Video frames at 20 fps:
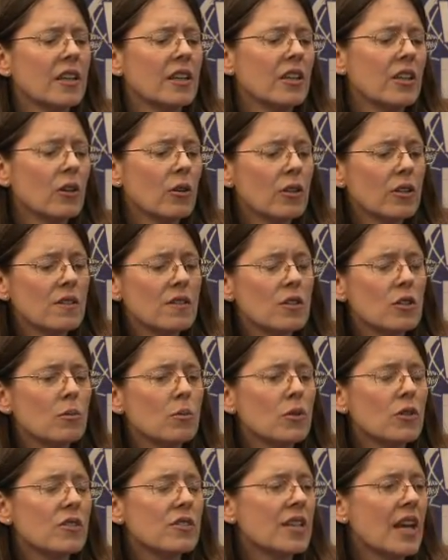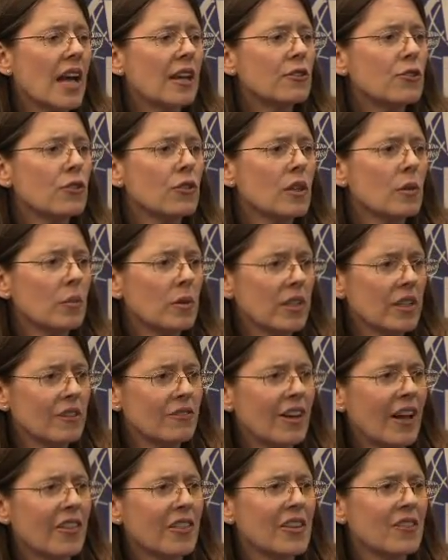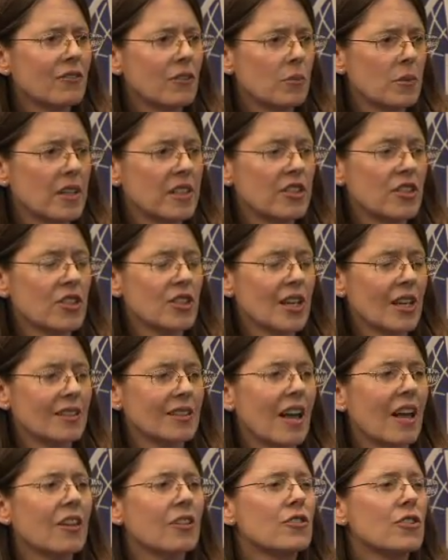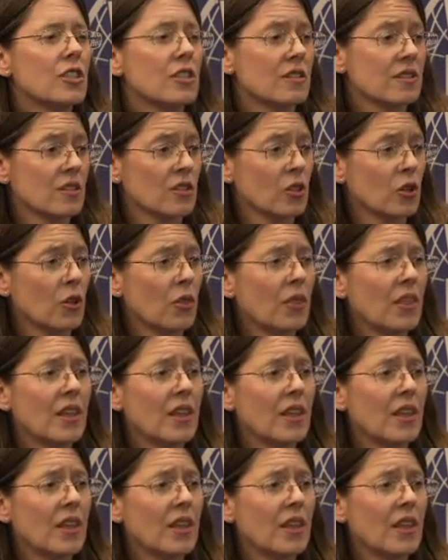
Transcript: you know, consumers naturally believe health information technology is a good